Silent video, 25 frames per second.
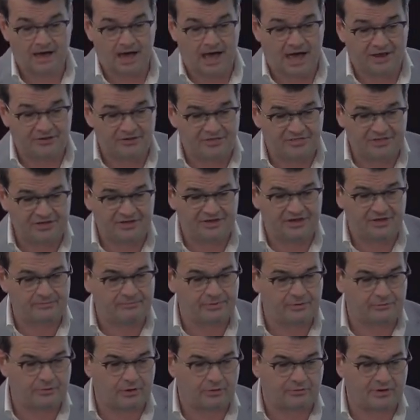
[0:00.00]
unthinking
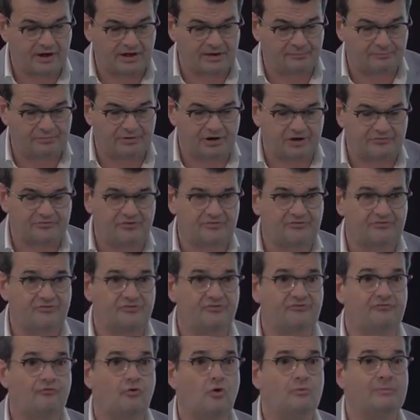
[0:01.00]
bureaucratic processes,
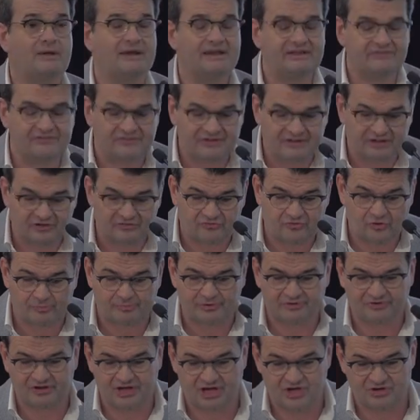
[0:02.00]
formalistic
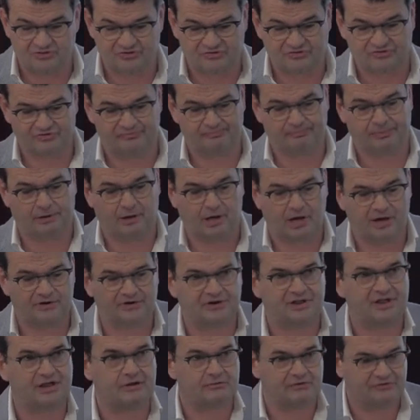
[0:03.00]
interpretations, blind
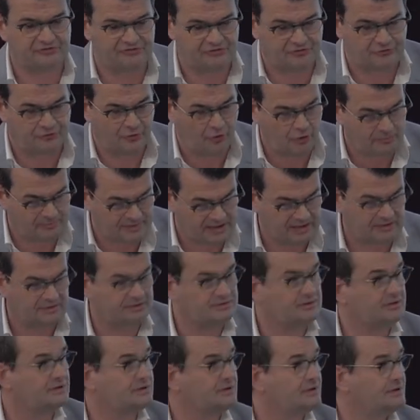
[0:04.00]
adherence to dogma,
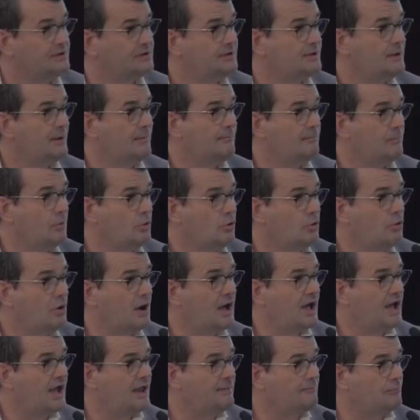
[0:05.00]
more
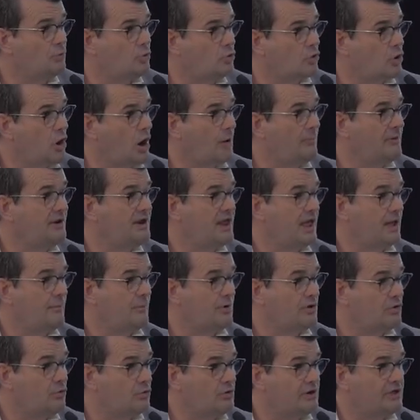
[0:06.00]
and more common, and
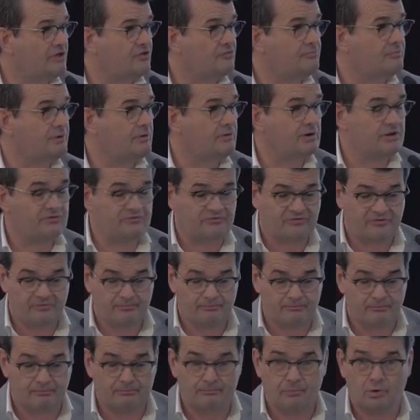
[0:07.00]
we all experience
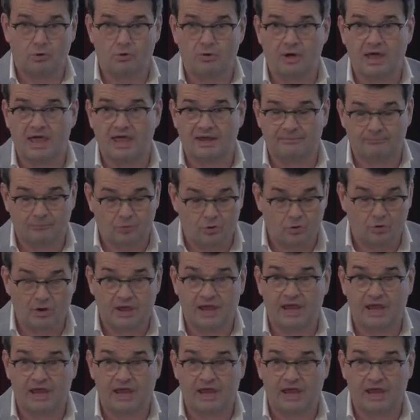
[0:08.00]
them more and more